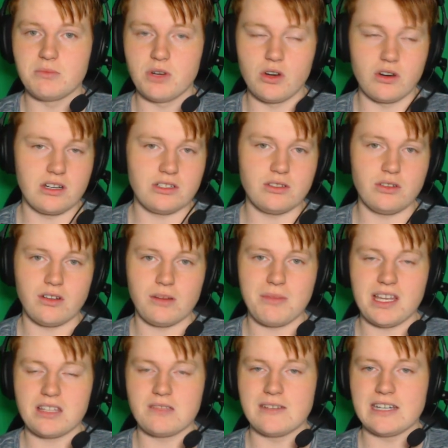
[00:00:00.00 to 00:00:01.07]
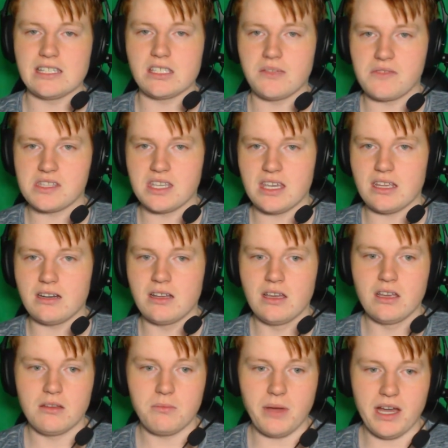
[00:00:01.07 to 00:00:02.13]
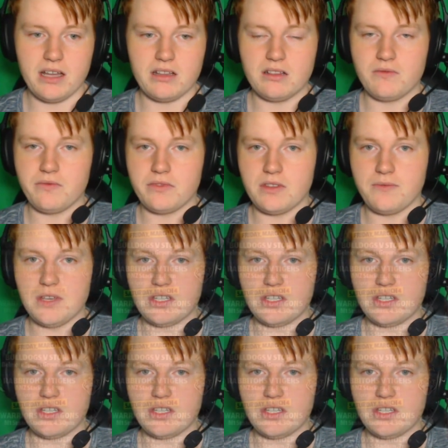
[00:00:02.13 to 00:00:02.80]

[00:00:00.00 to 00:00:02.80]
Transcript: I'm already talking about 2017, but the